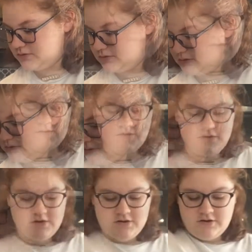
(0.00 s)
So
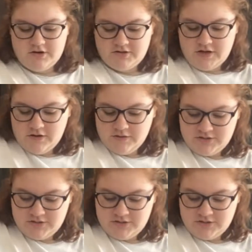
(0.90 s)
your dough